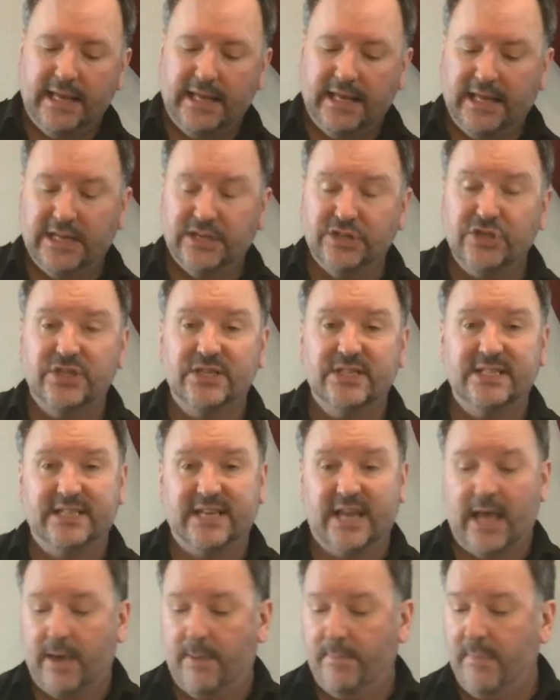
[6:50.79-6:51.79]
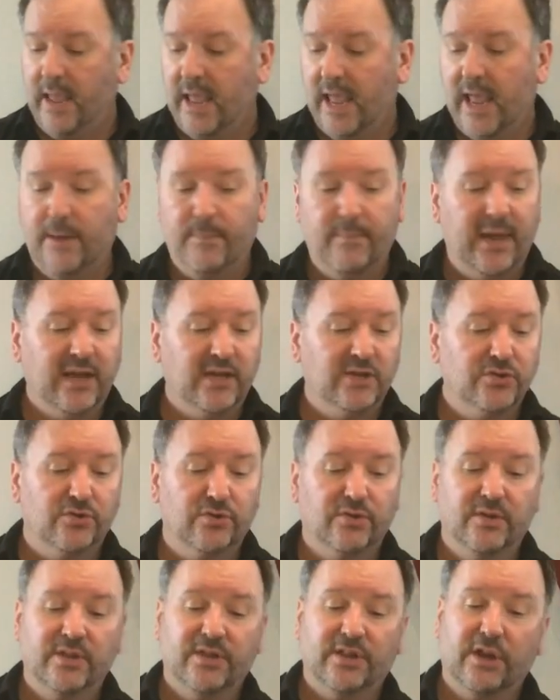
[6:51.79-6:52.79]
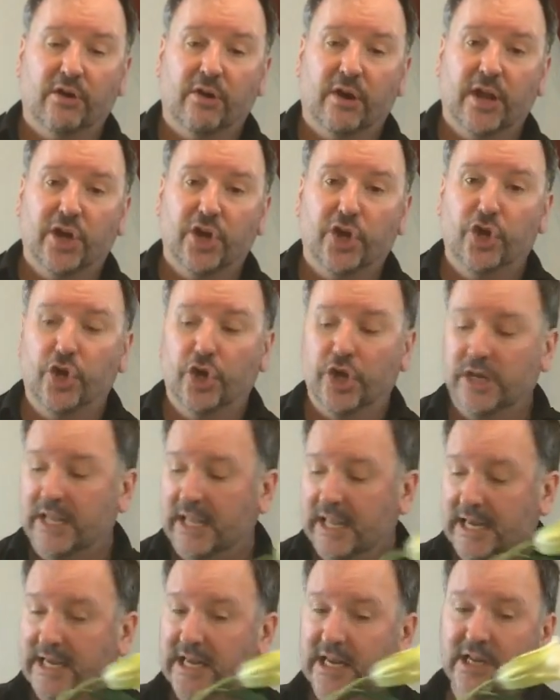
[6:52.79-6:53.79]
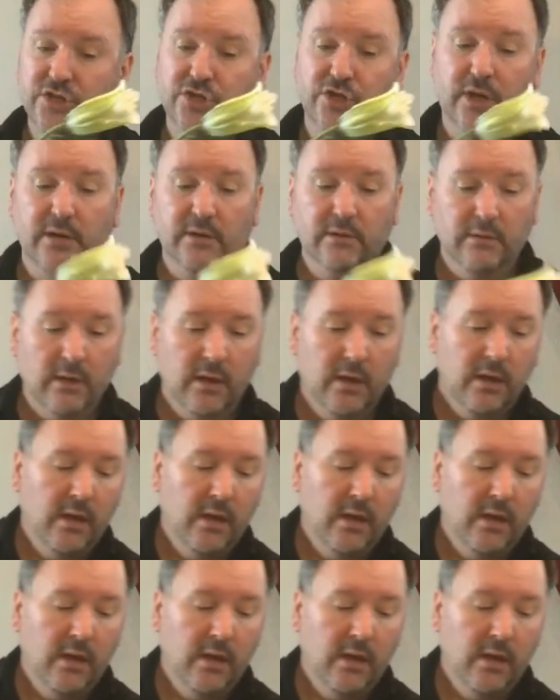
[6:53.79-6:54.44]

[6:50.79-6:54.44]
each stem and make sure that they're in good condition.